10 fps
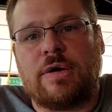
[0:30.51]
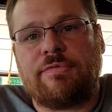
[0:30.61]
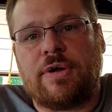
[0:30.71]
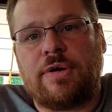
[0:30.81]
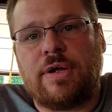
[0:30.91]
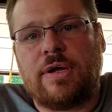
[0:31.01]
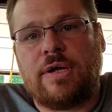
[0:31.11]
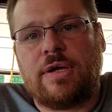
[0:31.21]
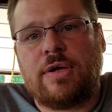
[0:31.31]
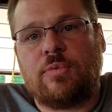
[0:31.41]
I found
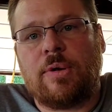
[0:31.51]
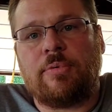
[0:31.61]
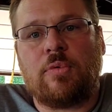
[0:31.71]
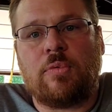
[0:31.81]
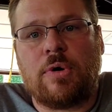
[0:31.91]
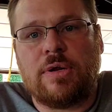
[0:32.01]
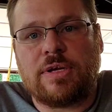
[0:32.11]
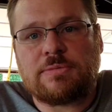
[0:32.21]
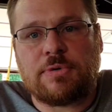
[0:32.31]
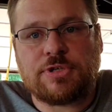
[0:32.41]
a rebuilt one
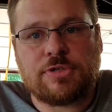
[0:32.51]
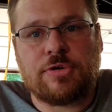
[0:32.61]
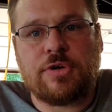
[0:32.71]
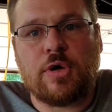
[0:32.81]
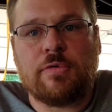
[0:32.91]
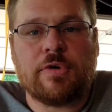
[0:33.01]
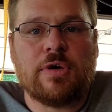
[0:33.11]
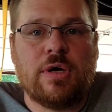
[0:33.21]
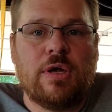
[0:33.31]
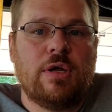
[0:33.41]
that's punched 30
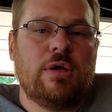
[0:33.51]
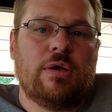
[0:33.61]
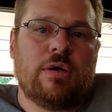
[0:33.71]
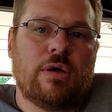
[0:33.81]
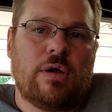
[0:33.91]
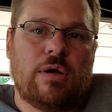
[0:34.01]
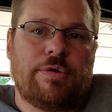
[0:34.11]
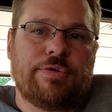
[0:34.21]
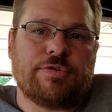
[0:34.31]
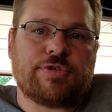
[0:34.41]
over.
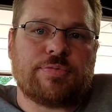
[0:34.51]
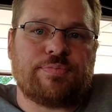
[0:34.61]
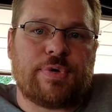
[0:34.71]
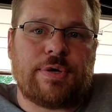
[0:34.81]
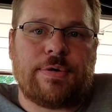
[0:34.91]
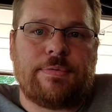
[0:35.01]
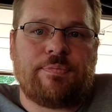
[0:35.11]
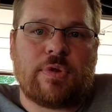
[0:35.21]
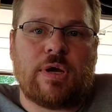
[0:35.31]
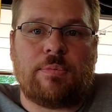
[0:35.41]
I'll throw some
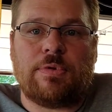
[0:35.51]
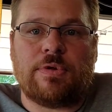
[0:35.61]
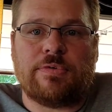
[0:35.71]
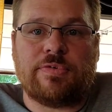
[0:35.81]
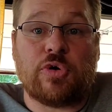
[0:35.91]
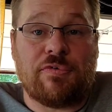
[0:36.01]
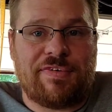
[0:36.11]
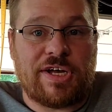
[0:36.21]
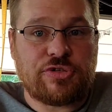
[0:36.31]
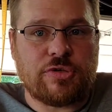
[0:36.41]
couple of go
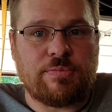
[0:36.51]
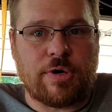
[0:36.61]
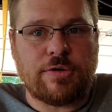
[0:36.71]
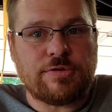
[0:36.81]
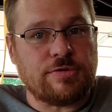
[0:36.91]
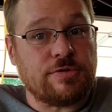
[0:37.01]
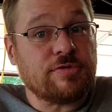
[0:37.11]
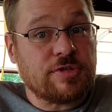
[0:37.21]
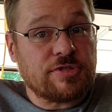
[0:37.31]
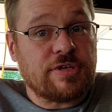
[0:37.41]
faster parts. There's
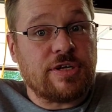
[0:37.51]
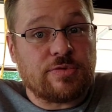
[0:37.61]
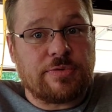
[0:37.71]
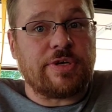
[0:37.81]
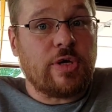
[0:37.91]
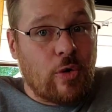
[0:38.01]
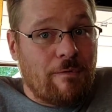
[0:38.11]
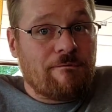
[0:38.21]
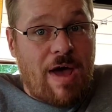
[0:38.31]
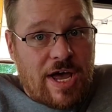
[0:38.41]
no such thing as really
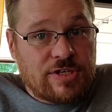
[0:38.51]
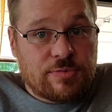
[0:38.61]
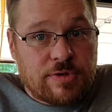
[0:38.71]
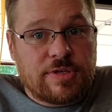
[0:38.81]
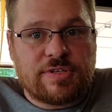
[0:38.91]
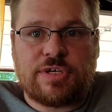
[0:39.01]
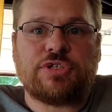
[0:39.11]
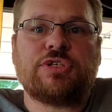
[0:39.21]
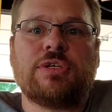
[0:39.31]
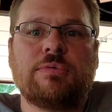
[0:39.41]
go fast with this
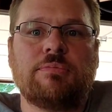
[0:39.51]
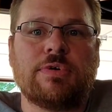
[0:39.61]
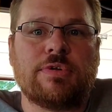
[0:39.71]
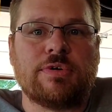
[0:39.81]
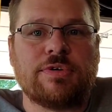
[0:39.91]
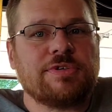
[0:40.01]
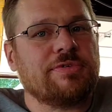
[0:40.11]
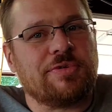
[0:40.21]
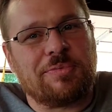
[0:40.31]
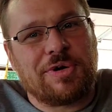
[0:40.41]
engine, but there is
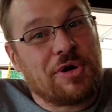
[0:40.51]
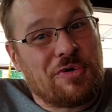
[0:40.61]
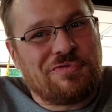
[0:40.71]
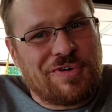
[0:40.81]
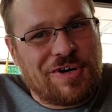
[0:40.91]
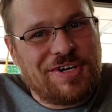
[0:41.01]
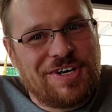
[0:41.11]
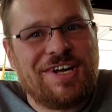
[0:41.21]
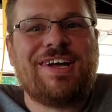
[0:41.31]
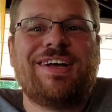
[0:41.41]
a little bit of go fun.